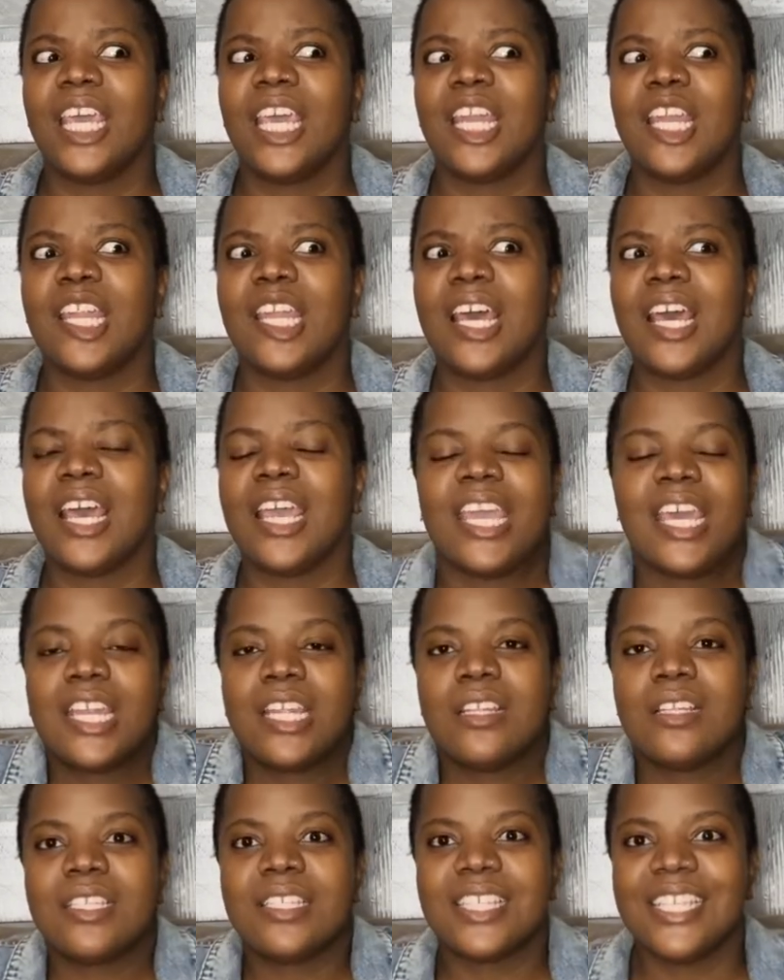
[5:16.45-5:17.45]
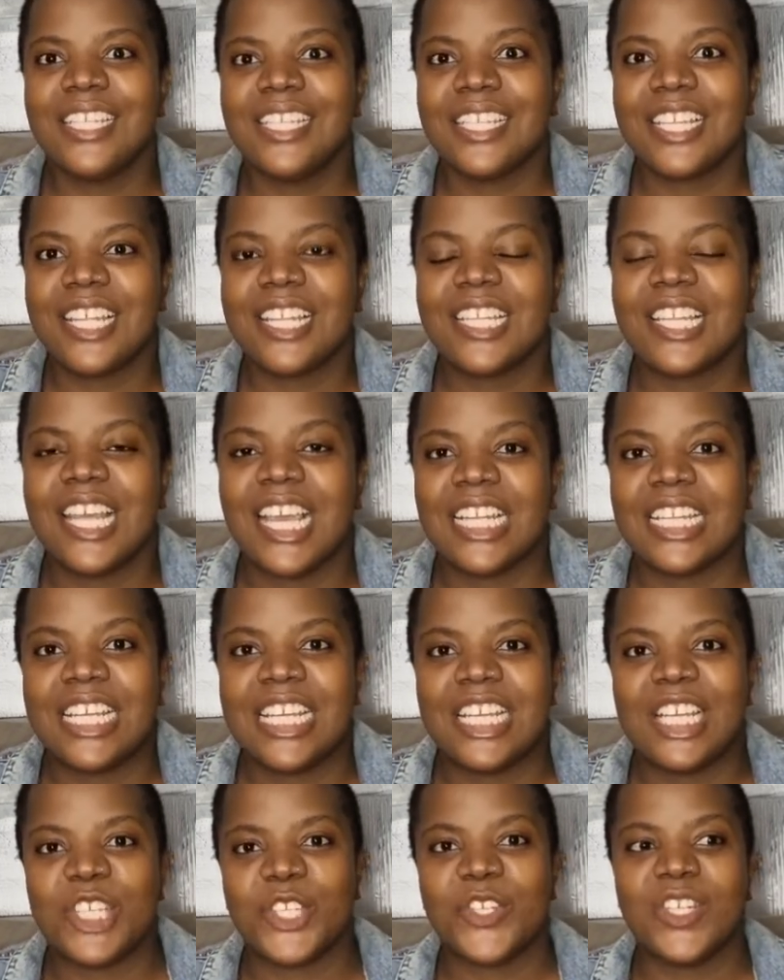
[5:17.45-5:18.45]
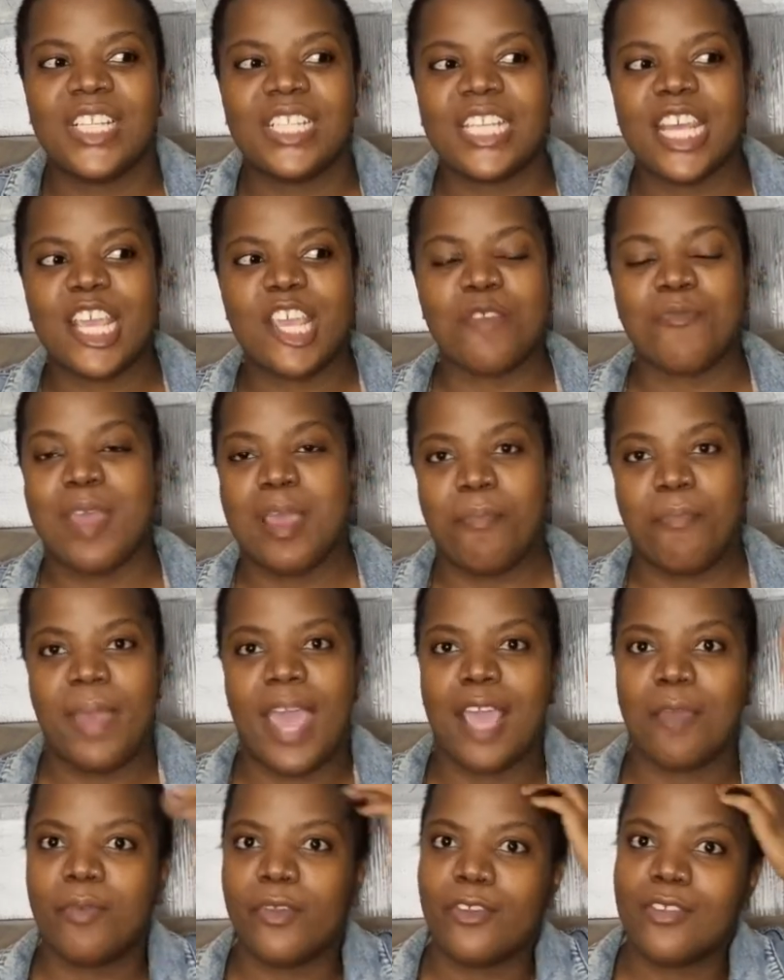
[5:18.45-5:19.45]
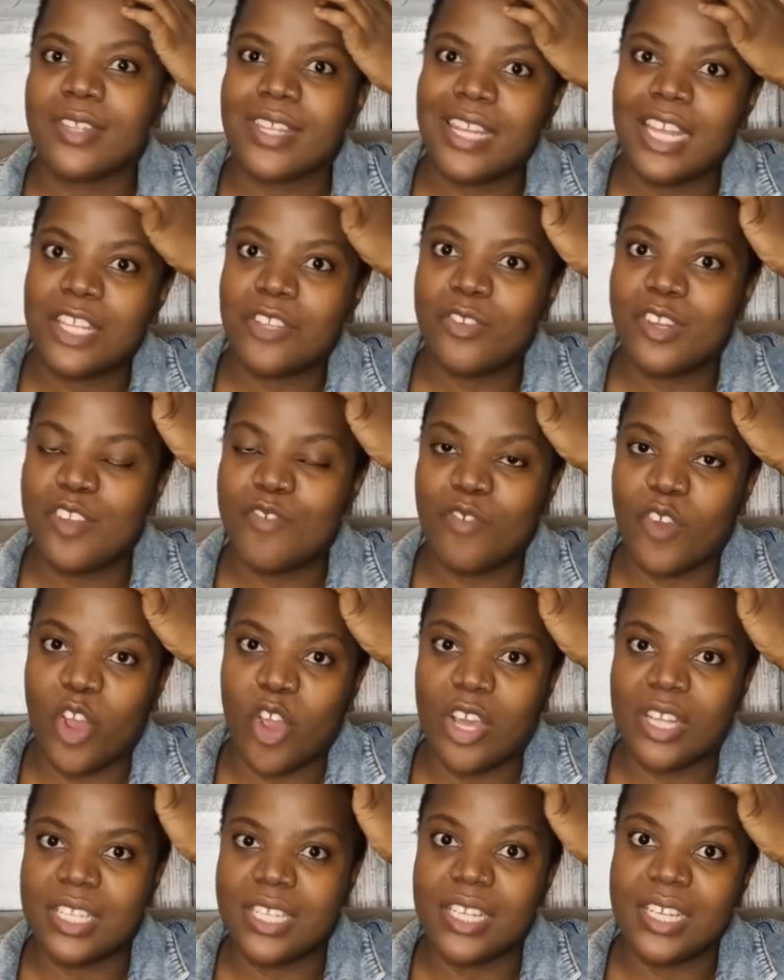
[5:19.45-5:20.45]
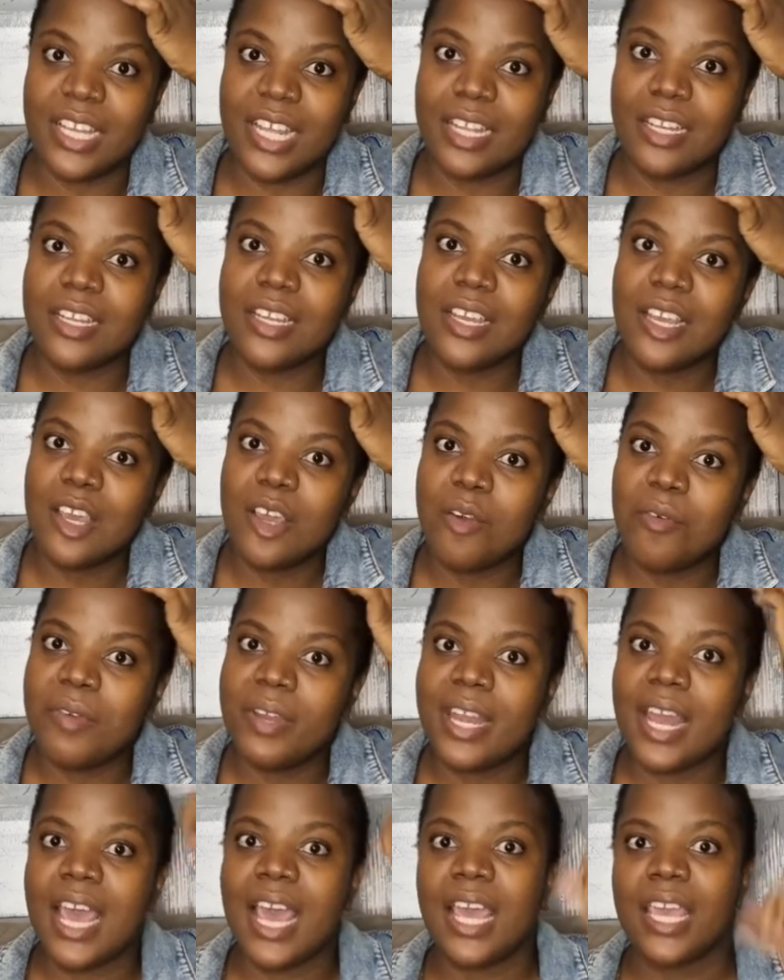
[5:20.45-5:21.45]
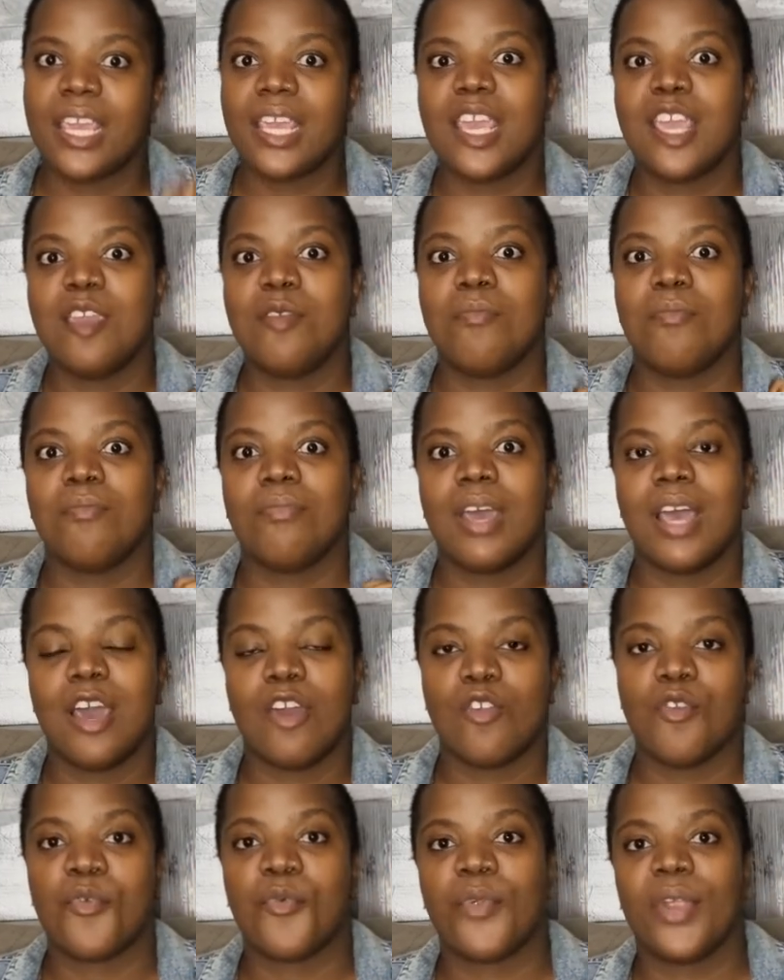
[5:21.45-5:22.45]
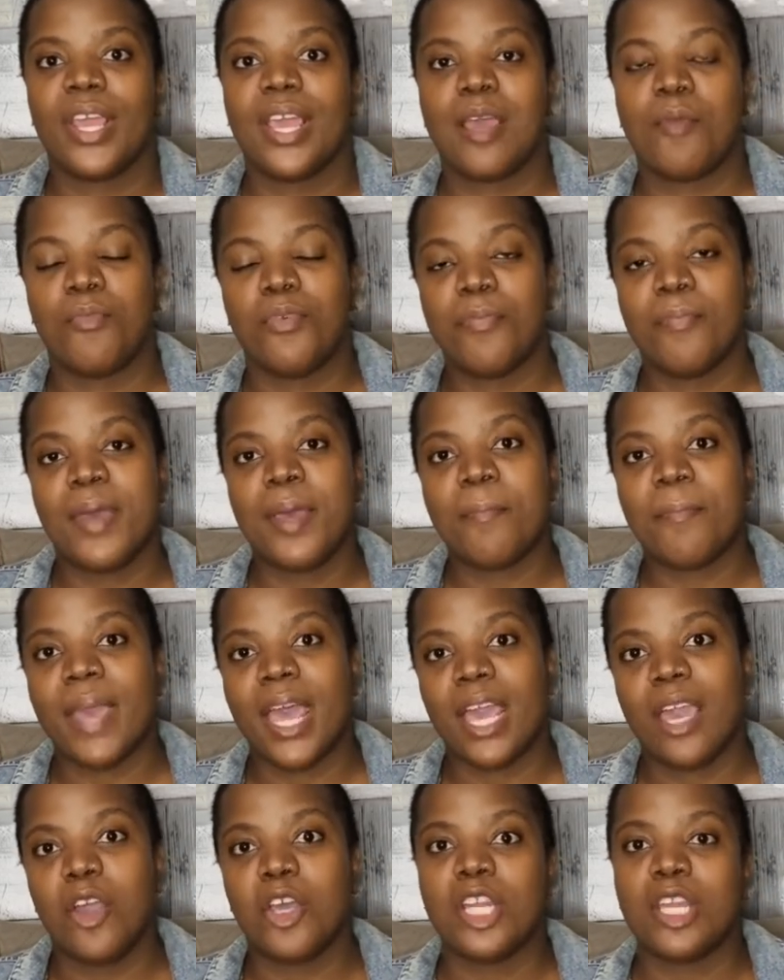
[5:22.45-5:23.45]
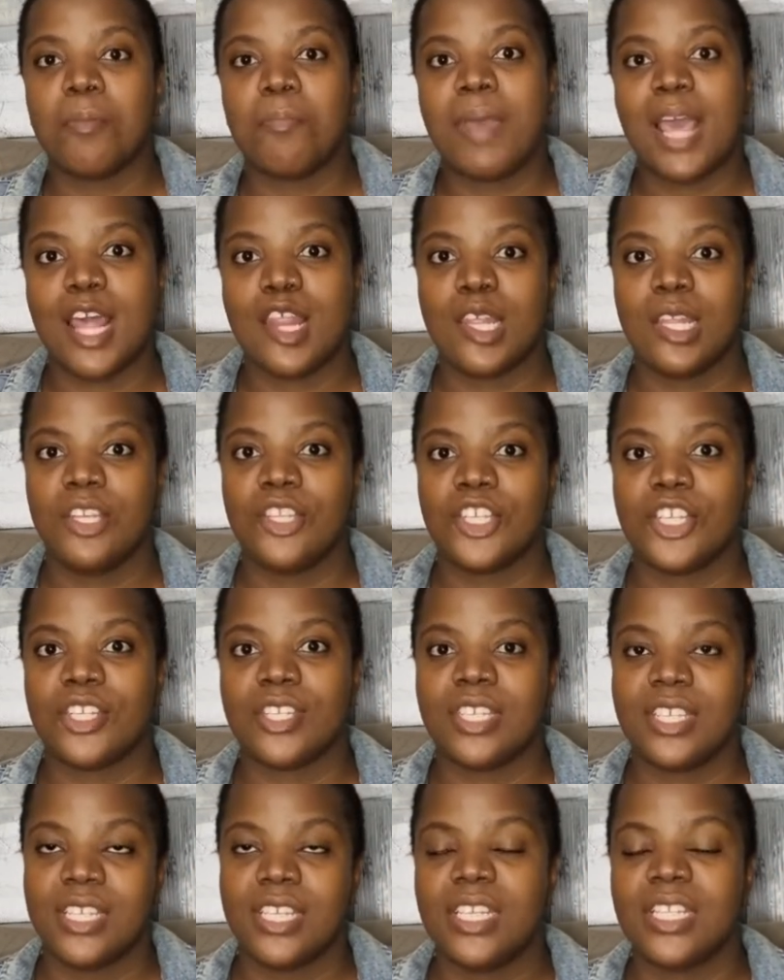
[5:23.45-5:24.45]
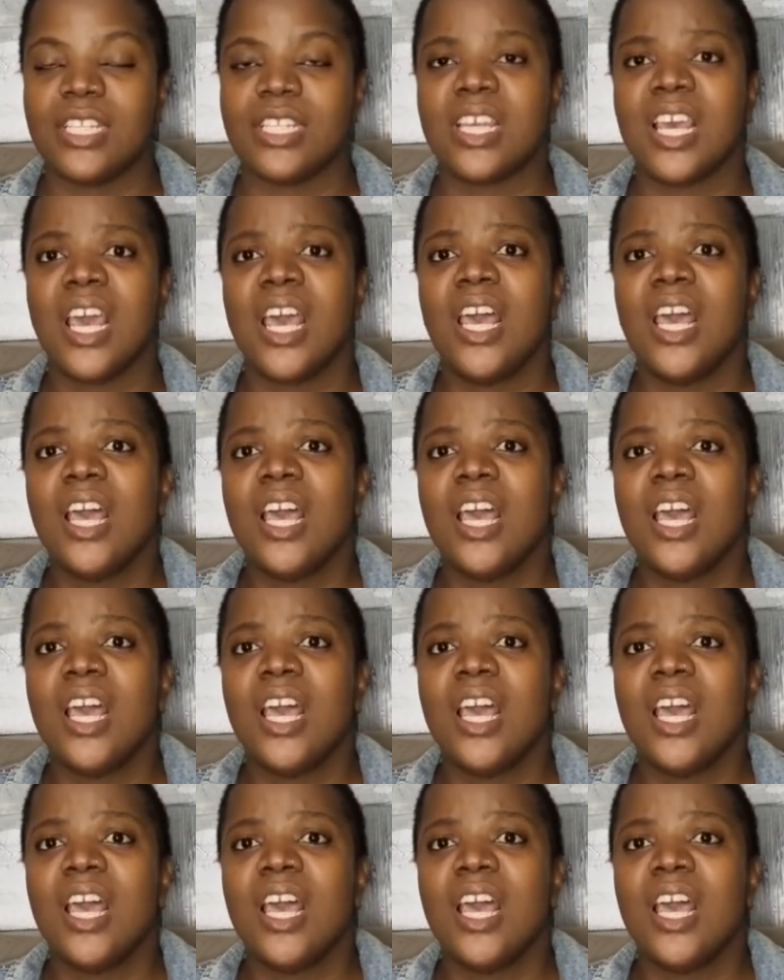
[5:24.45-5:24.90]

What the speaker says: And I hadn't seen that, like, they actually taken my bag, because I'd actually forgotten that when I came out of work, I put my bag on the passenger seat.